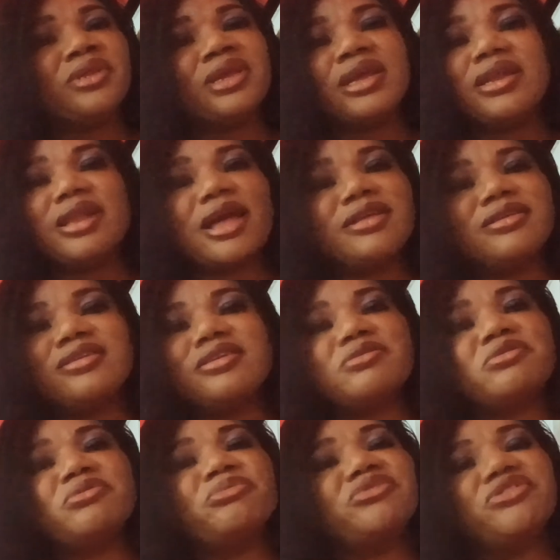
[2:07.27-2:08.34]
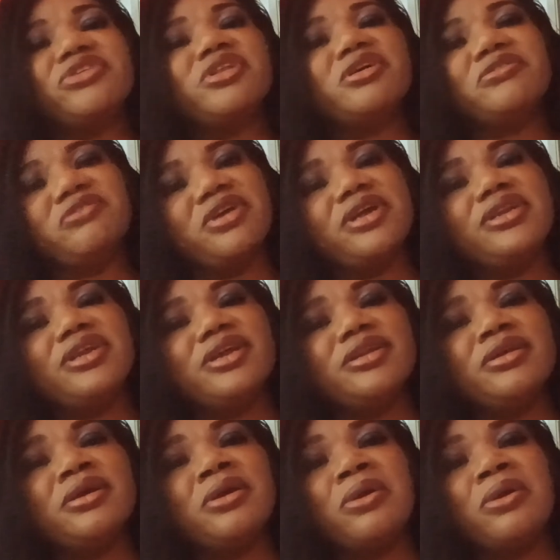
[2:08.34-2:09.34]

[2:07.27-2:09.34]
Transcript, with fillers: A narcissist will feel offended.